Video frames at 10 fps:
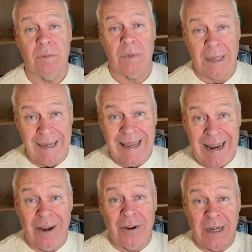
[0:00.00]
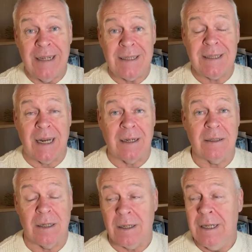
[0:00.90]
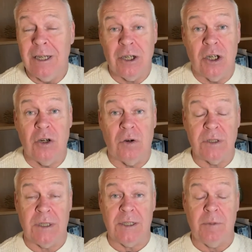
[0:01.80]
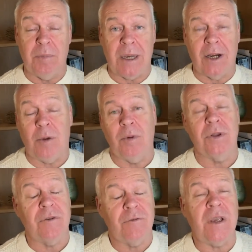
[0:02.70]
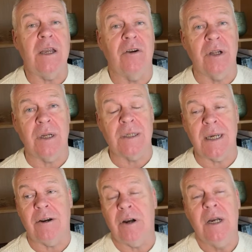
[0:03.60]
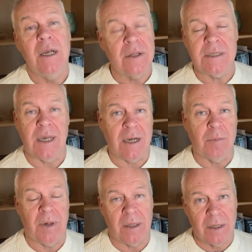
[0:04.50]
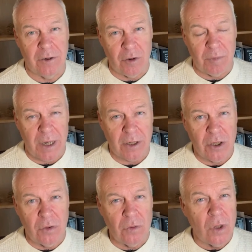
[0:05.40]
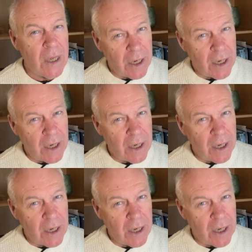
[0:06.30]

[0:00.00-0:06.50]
That herd instinct that can cause us to pick up on the fear and the terror, the psychopath can remain cool.